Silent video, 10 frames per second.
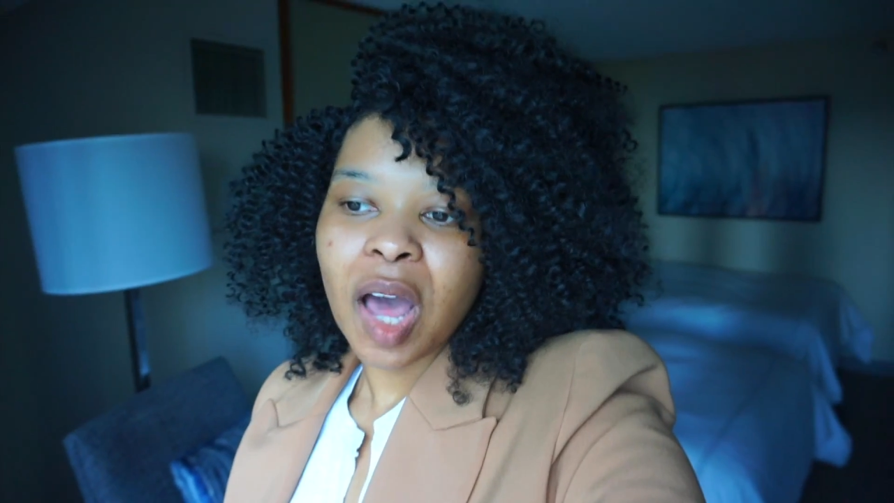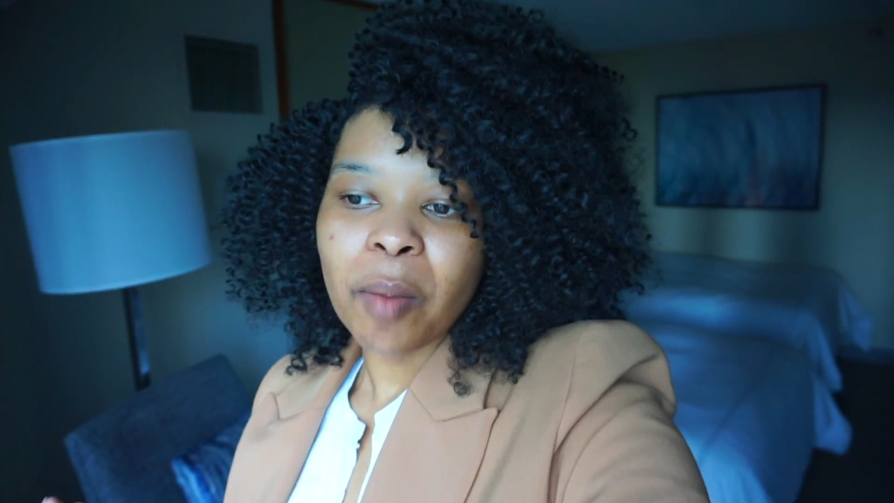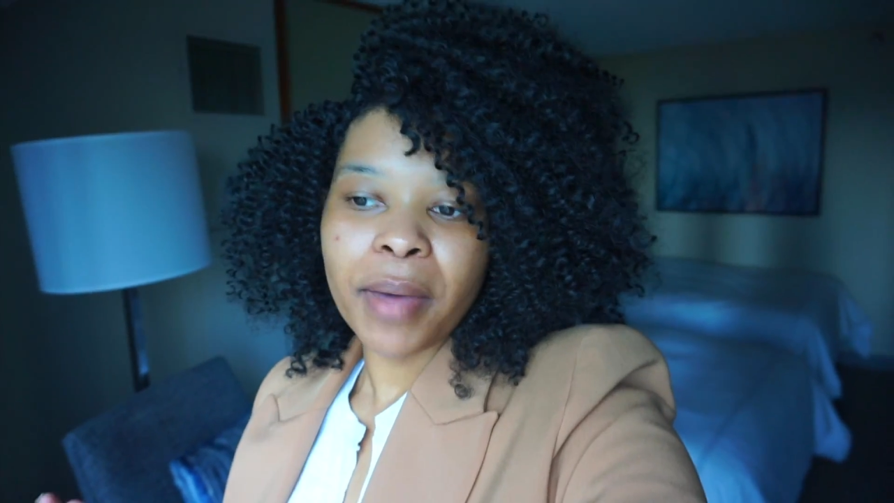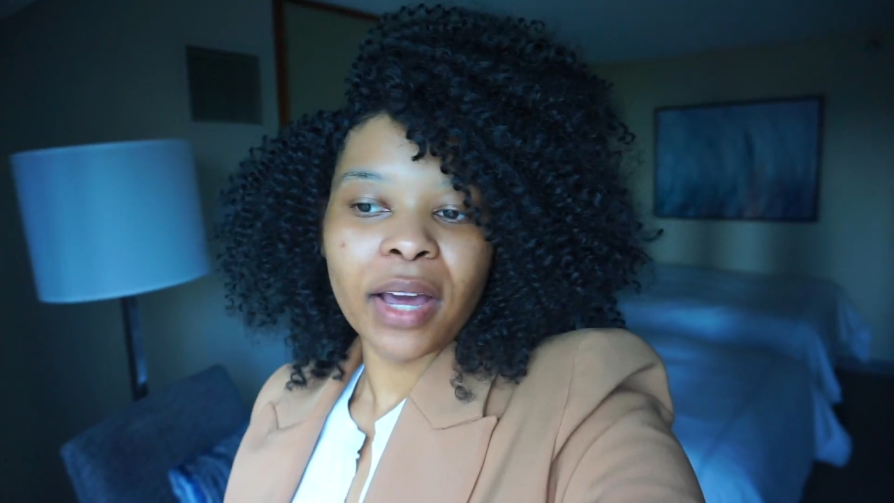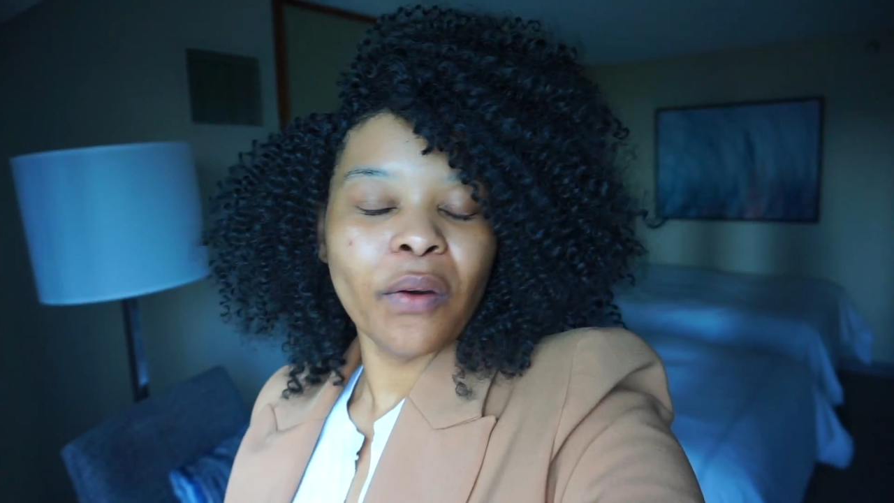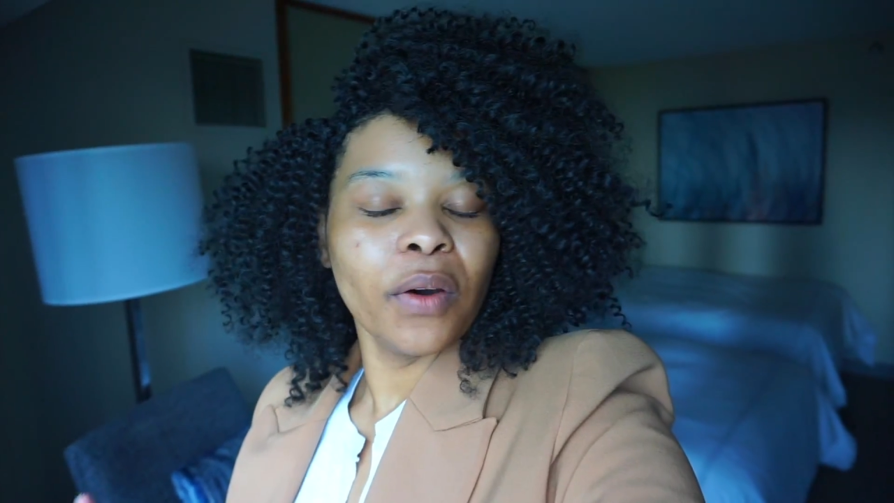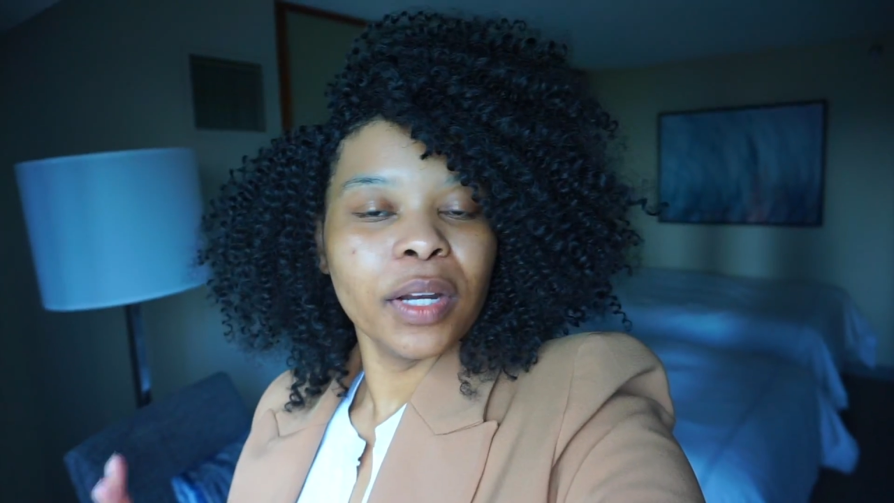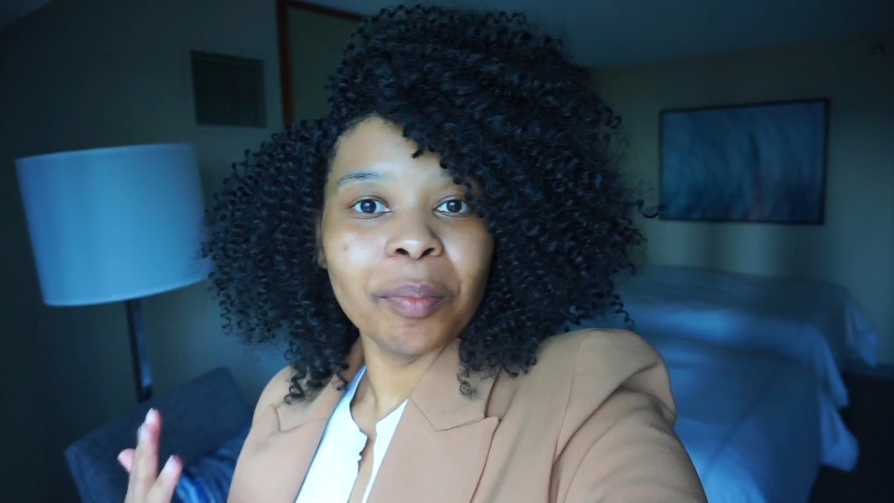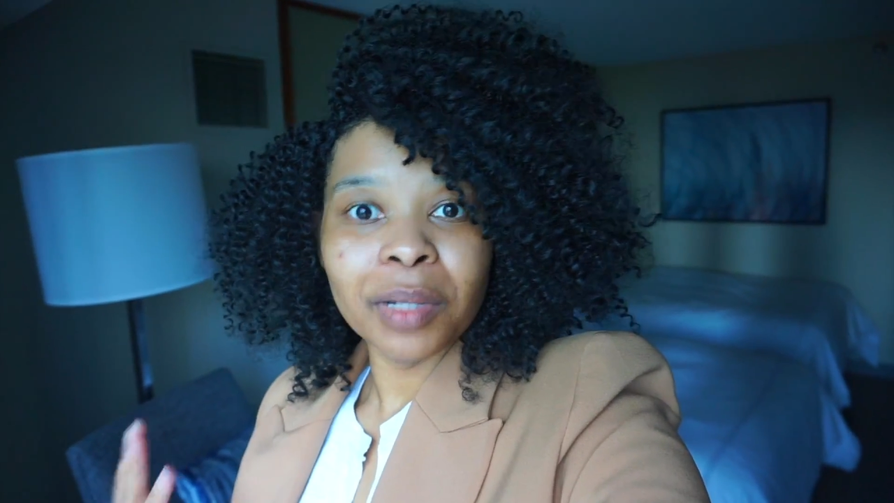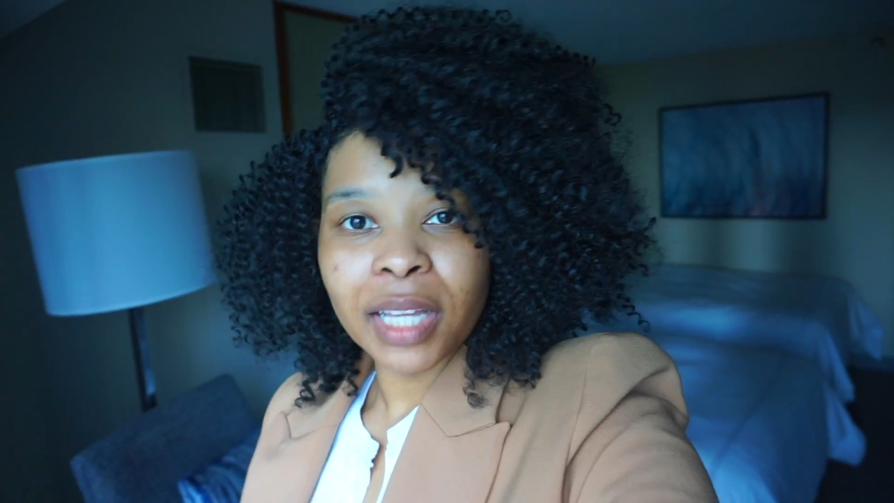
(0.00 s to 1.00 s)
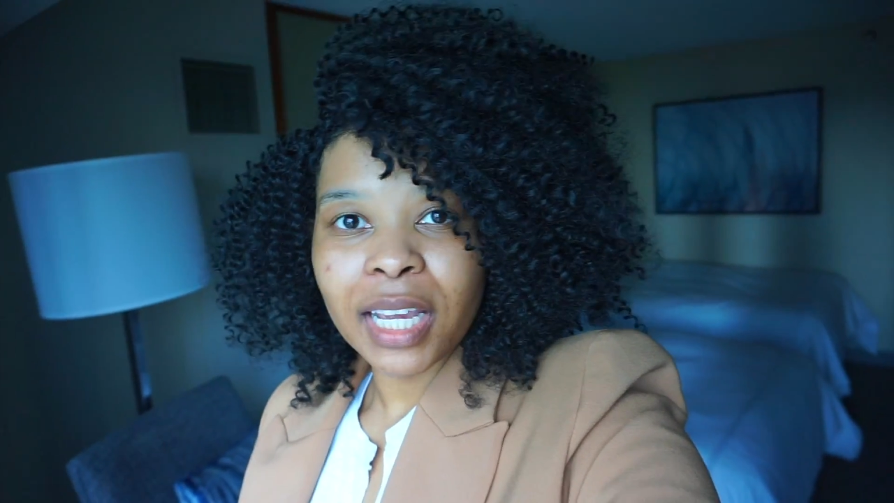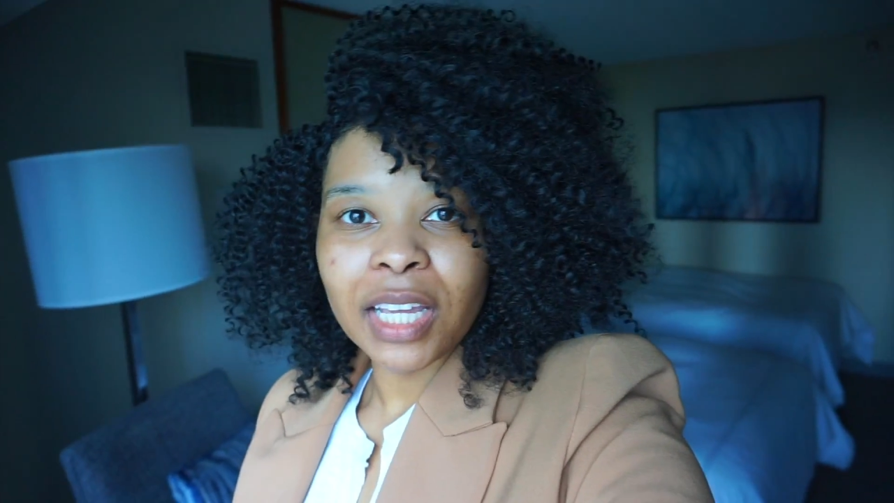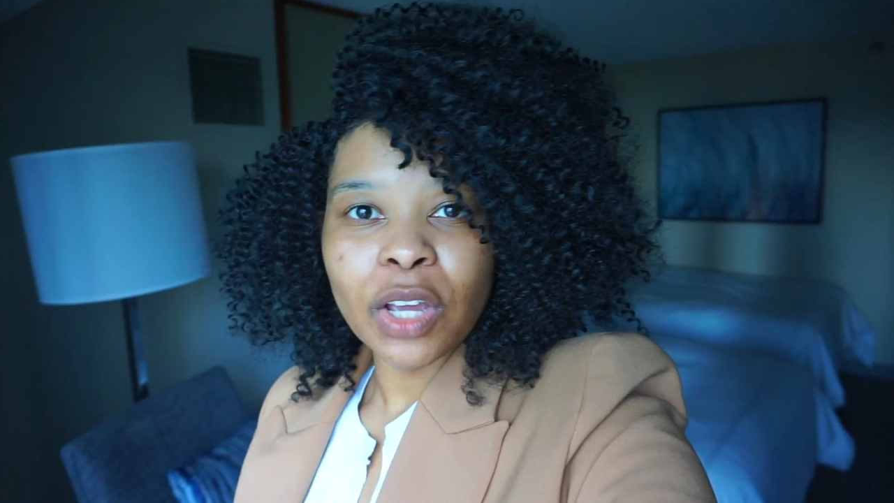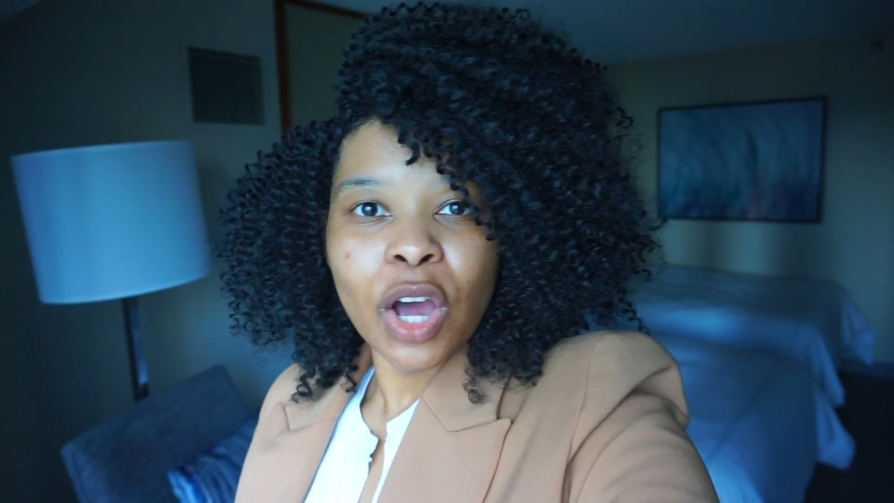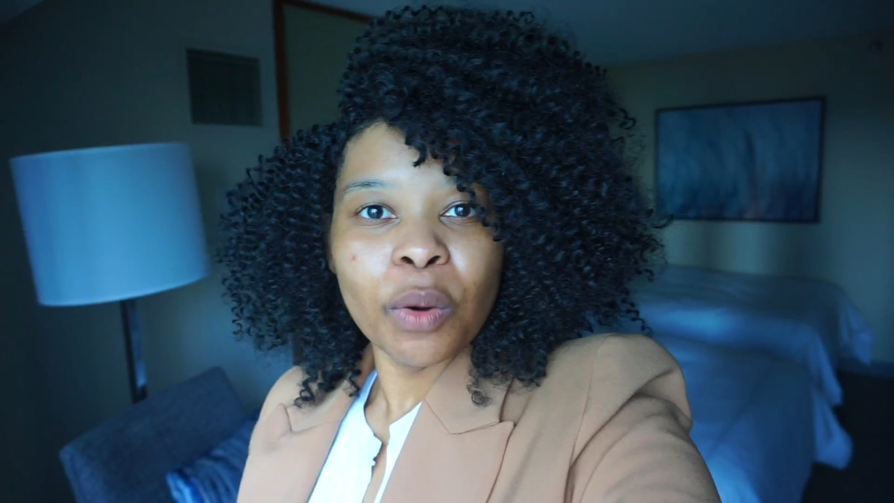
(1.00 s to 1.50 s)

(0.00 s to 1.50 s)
back on a plane.